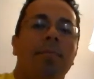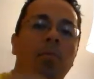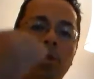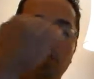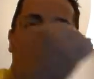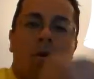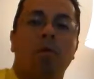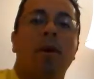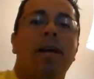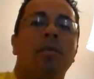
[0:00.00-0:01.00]
with more
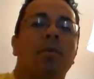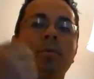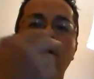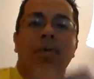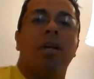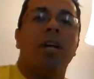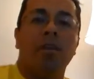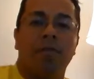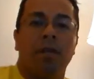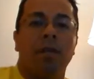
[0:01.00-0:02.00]
rest, with more
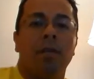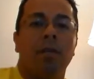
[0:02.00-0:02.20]
recovery.